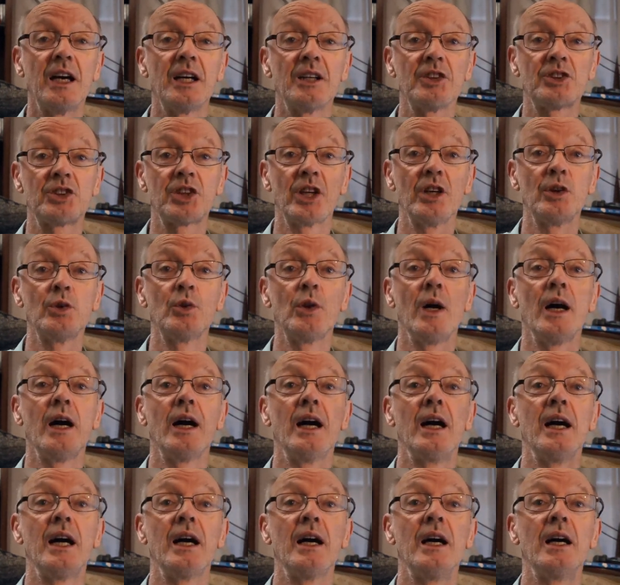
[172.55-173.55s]
So
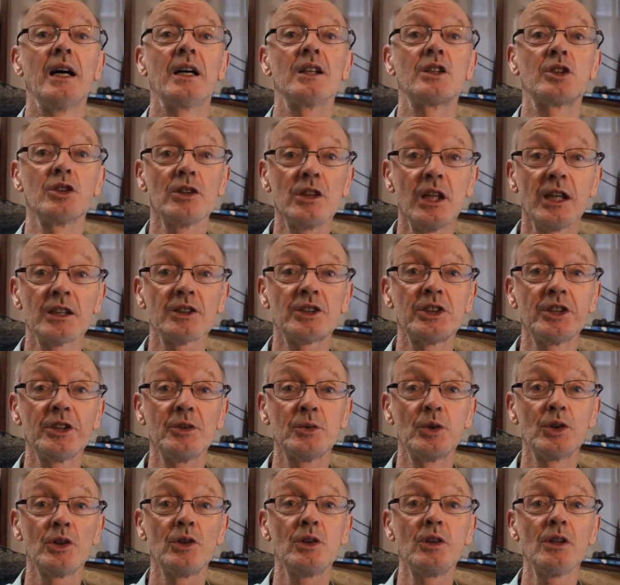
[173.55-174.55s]
good luck to
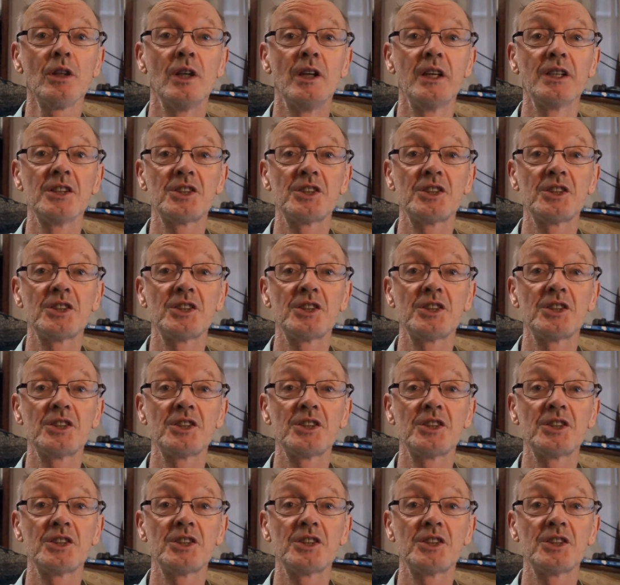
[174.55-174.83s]
you all.